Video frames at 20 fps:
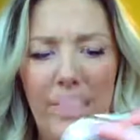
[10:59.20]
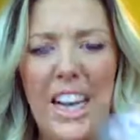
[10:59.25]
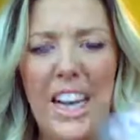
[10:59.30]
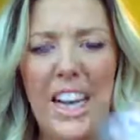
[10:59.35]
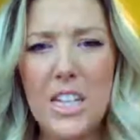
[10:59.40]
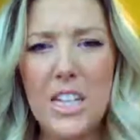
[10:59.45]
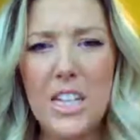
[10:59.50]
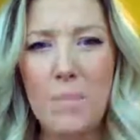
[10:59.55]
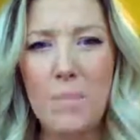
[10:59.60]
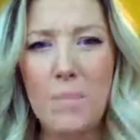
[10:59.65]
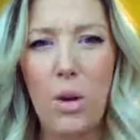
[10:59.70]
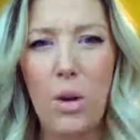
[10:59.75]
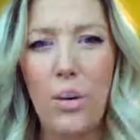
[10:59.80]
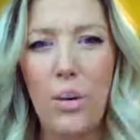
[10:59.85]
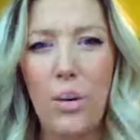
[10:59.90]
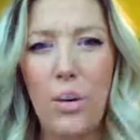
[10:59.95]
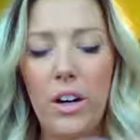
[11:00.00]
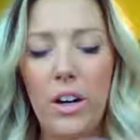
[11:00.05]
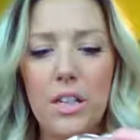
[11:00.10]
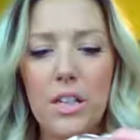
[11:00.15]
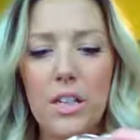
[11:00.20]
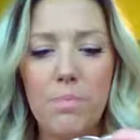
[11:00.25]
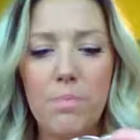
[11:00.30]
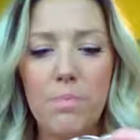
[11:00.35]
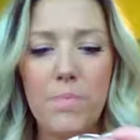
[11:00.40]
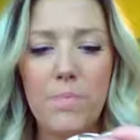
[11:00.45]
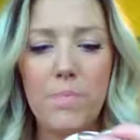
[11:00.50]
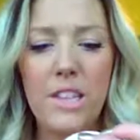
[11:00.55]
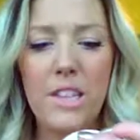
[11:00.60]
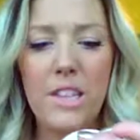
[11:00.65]
They kind of smell weird. It
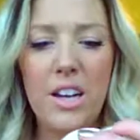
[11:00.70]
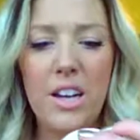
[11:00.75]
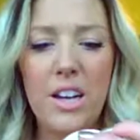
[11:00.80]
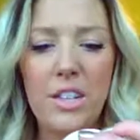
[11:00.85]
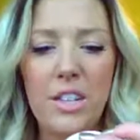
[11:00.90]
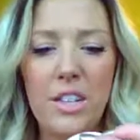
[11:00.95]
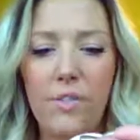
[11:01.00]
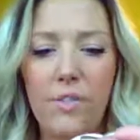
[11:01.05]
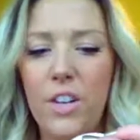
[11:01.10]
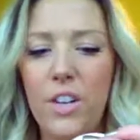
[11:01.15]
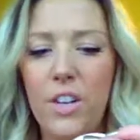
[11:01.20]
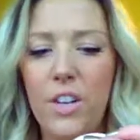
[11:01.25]
says it has a